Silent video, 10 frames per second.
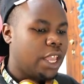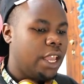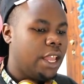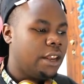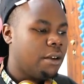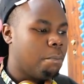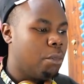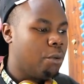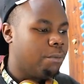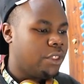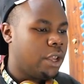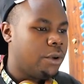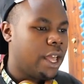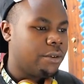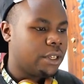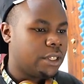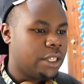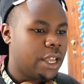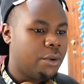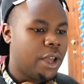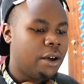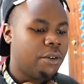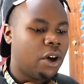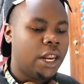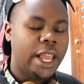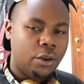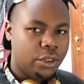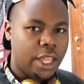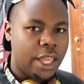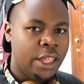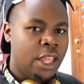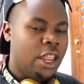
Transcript: and boom, there we have it. There we have our layout there.